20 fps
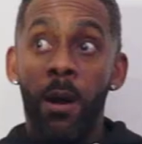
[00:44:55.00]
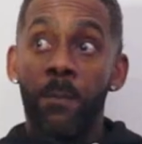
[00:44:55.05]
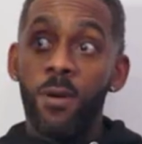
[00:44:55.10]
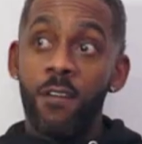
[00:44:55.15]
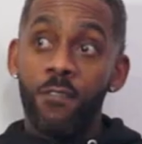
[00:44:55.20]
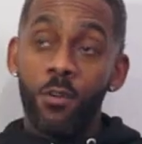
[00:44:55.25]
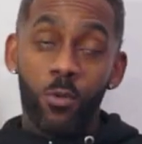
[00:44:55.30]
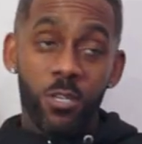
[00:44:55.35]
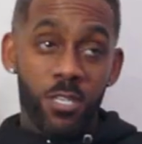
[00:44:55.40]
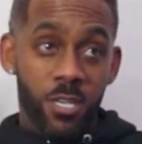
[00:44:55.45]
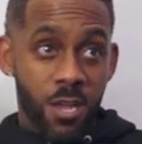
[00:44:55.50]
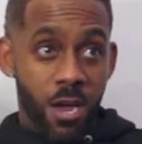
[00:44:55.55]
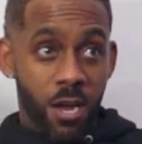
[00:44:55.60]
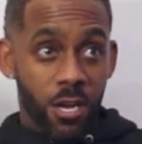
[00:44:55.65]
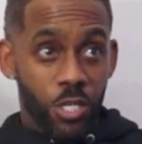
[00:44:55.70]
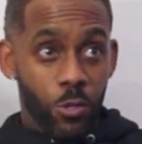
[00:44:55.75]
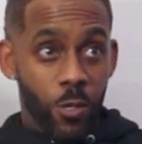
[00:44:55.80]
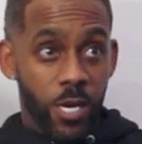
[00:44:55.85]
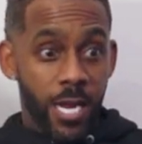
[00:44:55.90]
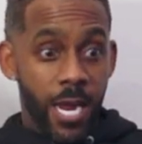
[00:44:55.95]
My brother was a
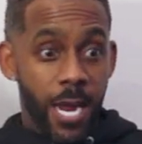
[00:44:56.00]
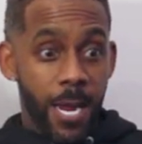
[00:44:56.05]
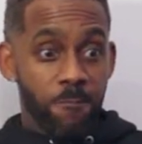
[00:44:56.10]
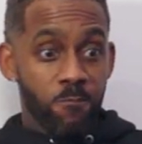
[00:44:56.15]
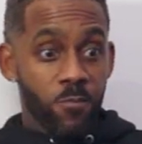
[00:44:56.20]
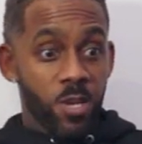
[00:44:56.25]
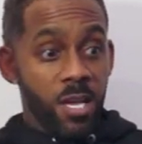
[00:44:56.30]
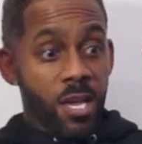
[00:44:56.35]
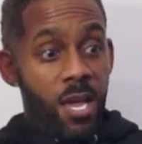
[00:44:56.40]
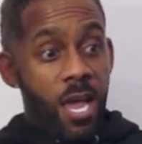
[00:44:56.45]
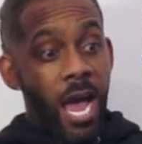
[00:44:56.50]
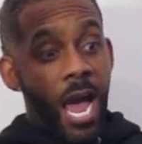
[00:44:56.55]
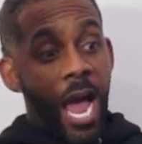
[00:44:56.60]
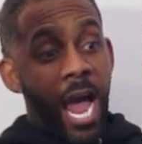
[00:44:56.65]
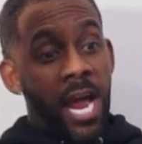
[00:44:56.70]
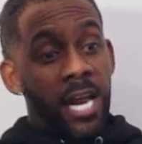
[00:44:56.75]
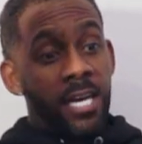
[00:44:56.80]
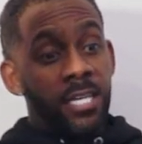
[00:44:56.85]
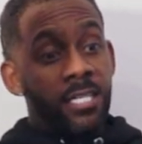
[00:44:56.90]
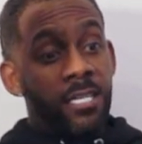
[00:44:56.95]
younger 28,
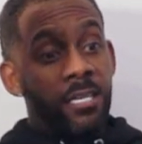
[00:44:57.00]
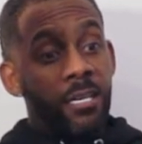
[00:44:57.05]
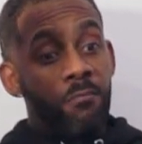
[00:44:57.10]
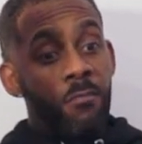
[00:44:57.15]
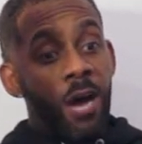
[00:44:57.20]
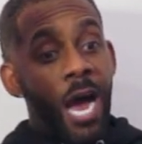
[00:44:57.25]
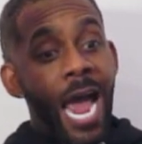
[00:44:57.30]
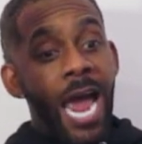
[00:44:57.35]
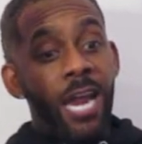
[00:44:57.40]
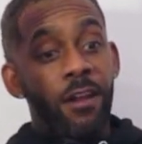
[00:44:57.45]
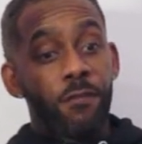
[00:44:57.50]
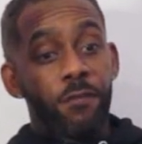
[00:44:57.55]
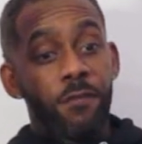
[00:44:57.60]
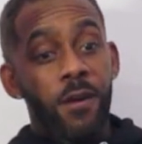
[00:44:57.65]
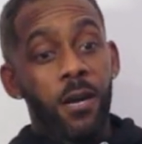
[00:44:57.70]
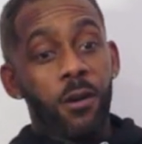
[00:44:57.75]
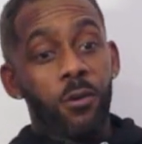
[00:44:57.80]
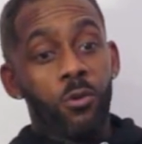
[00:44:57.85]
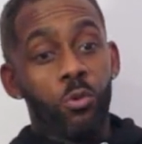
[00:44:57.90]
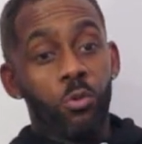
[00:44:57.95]
and I had a
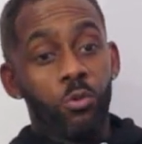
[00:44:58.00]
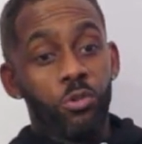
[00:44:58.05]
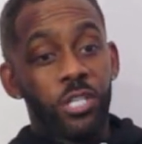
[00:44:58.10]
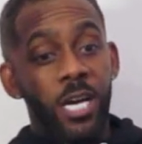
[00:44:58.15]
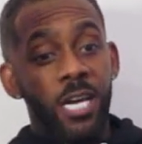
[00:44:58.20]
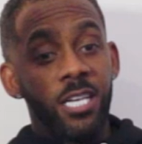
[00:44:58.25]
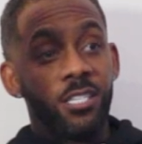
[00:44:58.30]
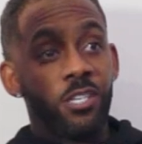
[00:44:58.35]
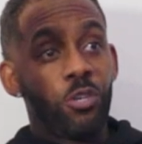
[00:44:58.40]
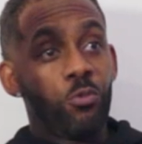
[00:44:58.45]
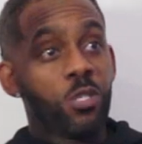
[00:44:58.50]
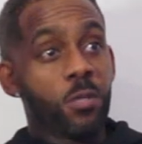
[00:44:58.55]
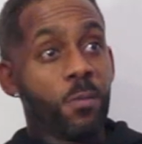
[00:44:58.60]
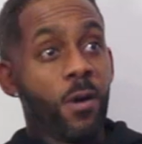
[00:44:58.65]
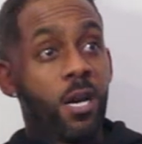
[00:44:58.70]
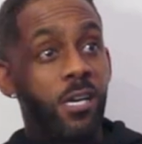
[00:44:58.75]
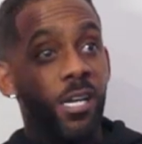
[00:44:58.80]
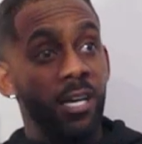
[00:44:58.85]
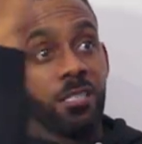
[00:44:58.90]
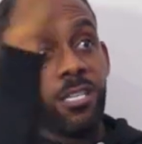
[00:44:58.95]
friend called Jason who was a
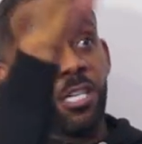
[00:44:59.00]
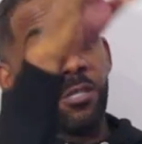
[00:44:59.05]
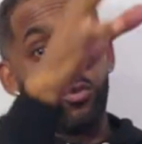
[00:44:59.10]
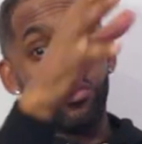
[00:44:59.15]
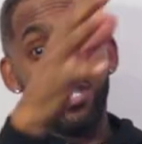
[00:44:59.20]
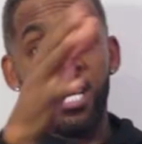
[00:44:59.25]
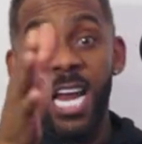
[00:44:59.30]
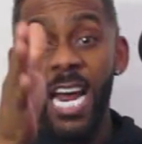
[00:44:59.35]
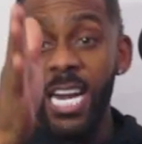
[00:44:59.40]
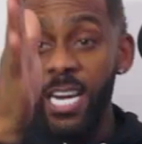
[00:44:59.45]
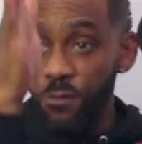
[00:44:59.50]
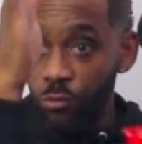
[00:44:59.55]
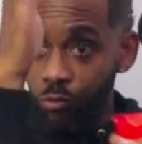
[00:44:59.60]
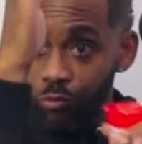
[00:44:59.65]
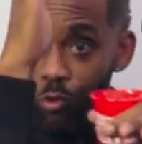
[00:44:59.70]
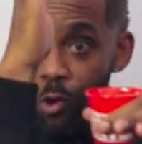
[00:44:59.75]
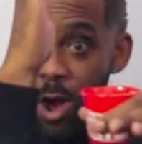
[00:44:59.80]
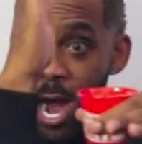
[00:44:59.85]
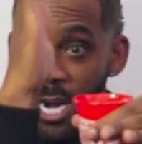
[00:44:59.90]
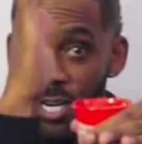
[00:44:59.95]
part of the Untouchables. And I
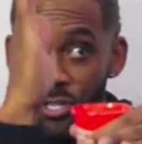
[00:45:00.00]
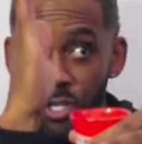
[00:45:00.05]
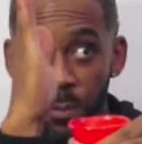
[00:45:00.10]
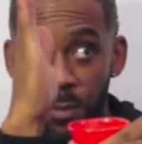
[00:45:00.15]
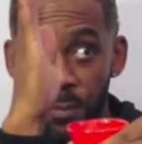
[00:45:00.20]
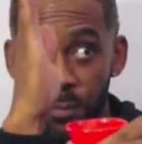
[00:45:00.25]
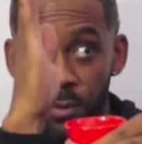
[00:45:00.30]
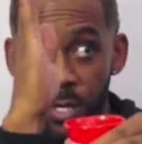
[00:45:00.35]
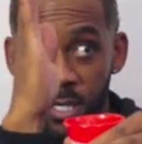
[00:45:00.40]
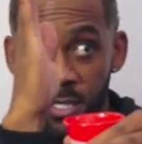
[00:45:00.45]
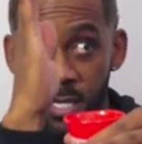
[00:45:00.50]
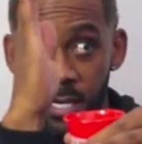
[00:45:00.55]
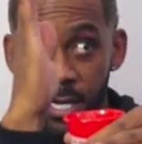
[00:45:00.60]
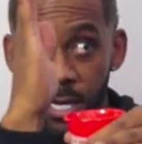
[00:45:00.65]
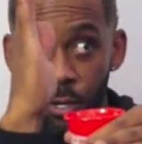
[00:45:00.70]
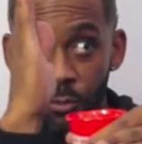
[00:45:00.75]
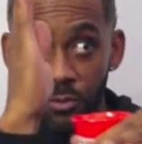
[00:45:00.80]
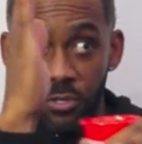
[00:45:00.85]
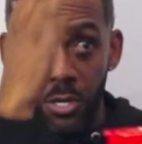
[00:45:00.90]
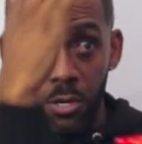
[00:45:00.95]
lived right at the top of Brixton
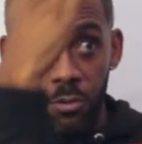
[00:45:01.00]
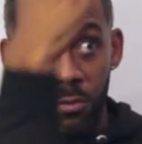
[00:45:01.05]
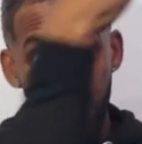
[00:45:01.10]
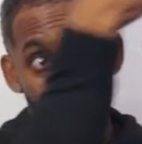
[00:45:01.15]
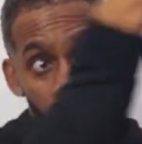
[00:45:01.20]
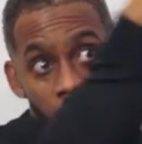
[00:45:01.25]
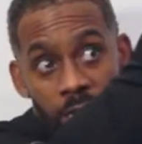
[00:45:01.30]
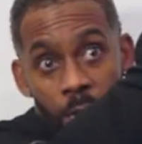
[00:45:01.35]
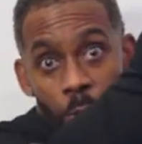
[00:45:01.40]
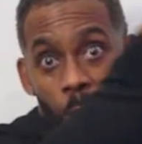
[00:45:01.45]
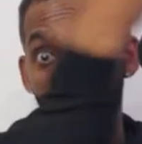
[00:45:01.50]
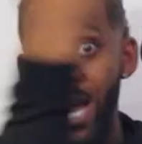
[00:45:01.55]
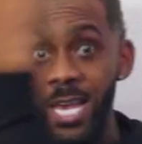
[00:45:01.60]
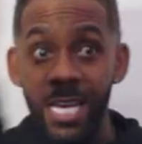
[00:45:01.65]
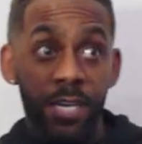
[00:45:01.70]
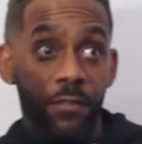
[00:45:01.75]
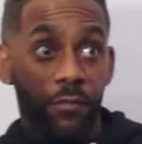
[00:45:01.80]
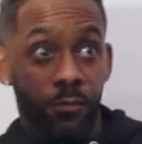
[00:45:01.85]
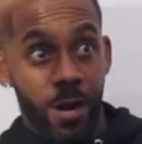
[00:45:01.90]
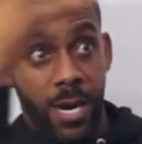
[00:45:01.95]
Hill, so they were
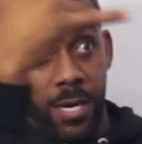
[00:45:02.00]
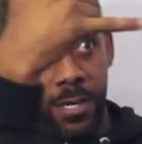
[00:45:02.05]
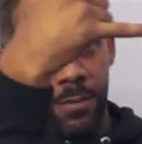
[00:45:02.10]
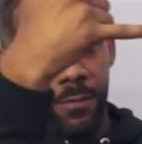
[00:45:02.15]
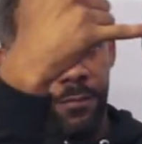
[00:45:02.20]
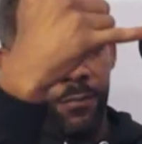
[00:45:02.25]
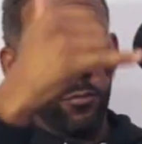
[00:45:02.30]
either end,